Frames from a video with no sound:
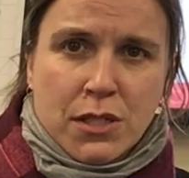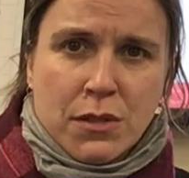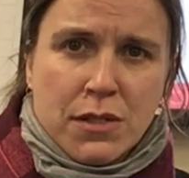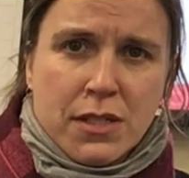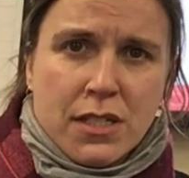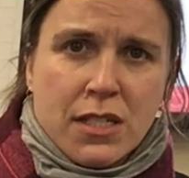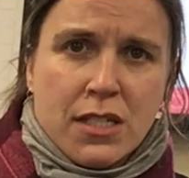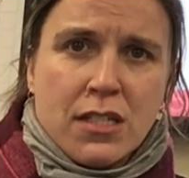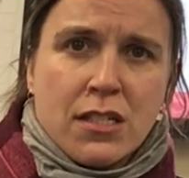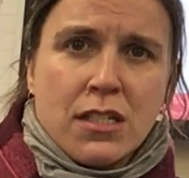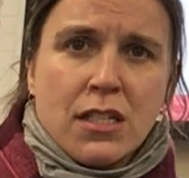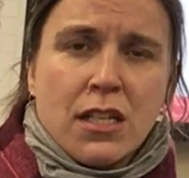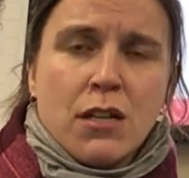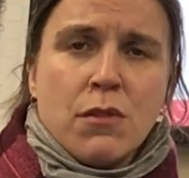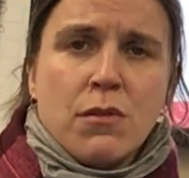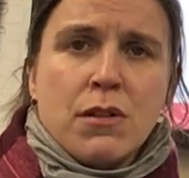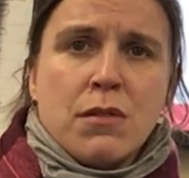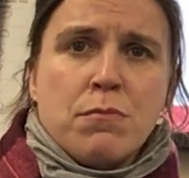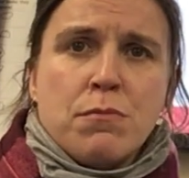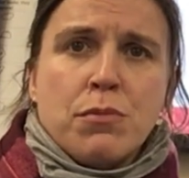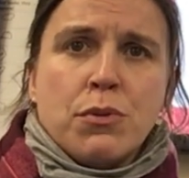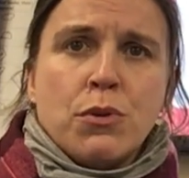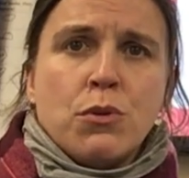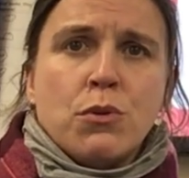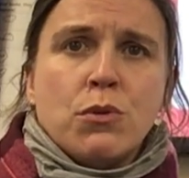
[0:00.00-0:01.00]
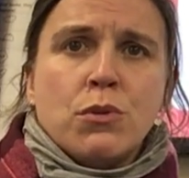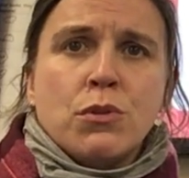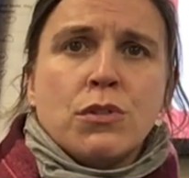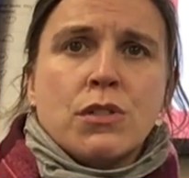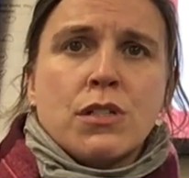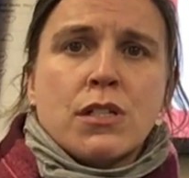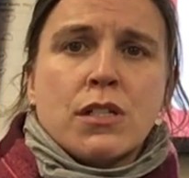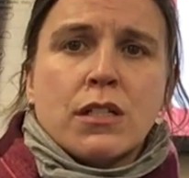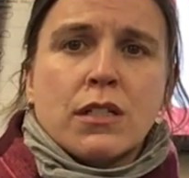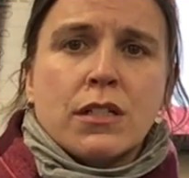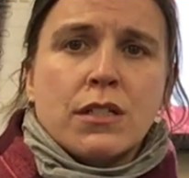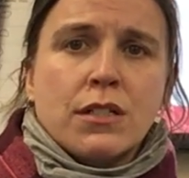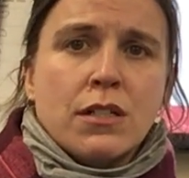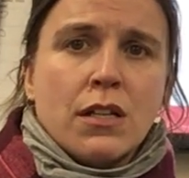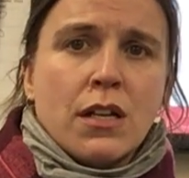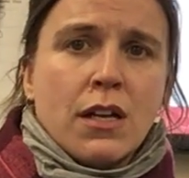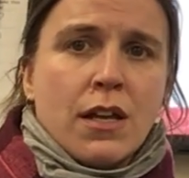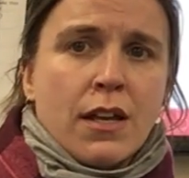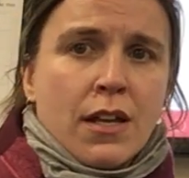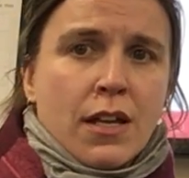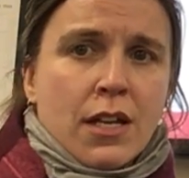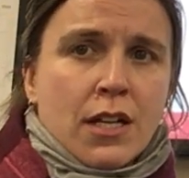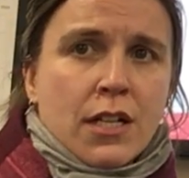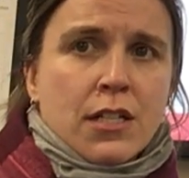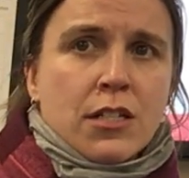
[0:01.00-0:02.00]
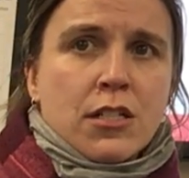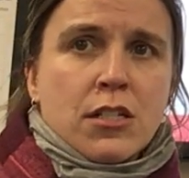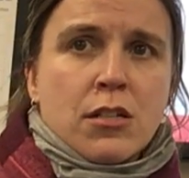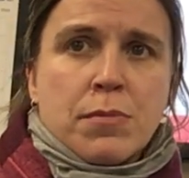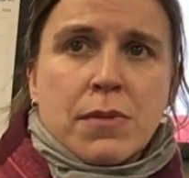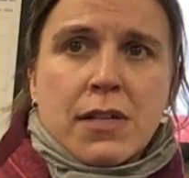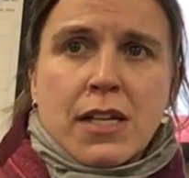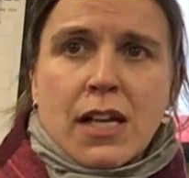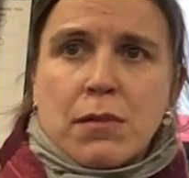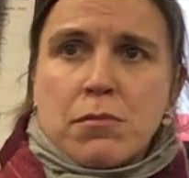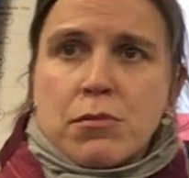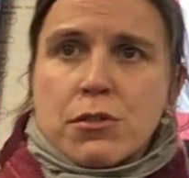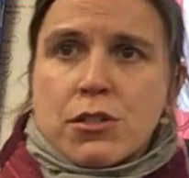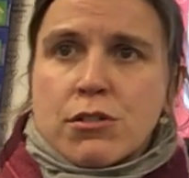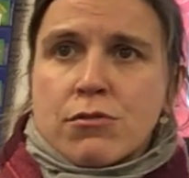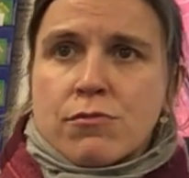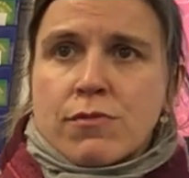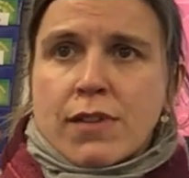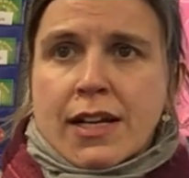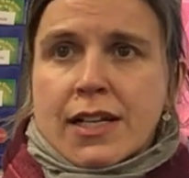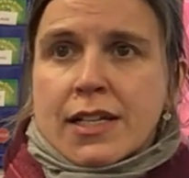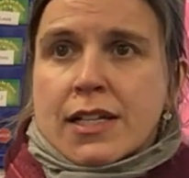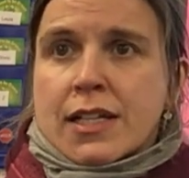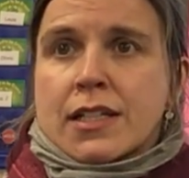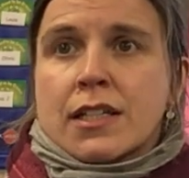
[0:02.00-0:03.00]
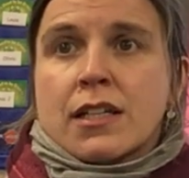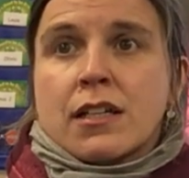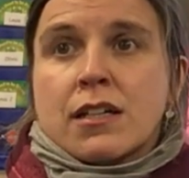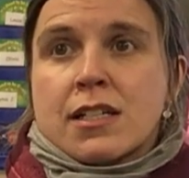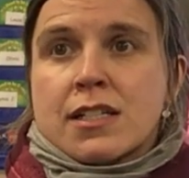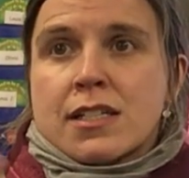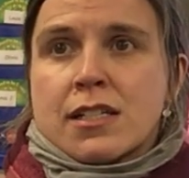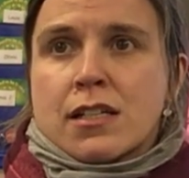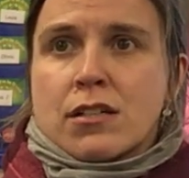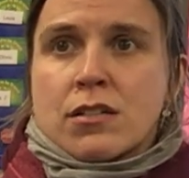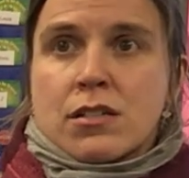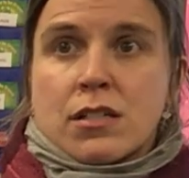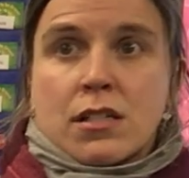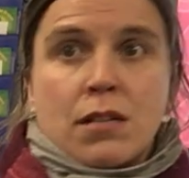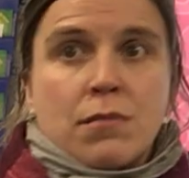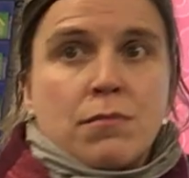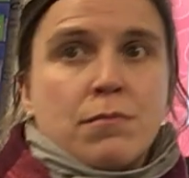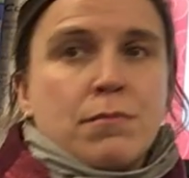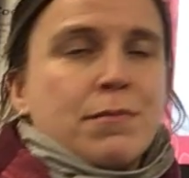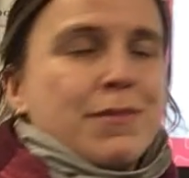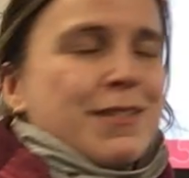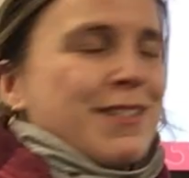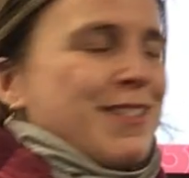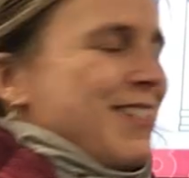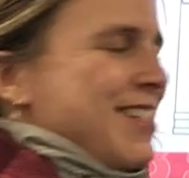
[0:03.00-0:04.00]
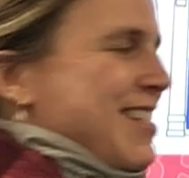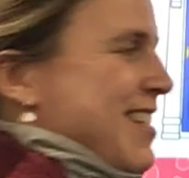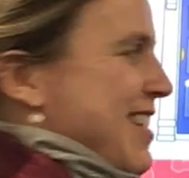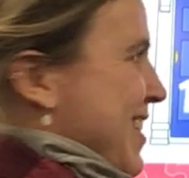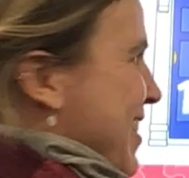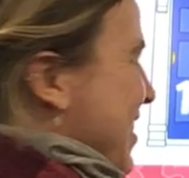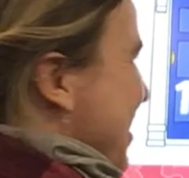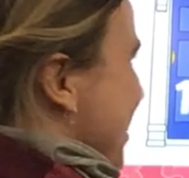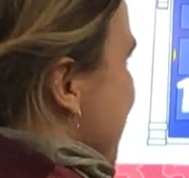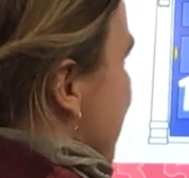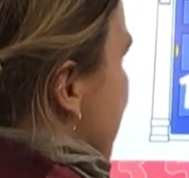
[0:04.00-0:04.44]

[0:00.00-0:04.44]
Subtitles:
So it's so important to be able to recognise those numbers.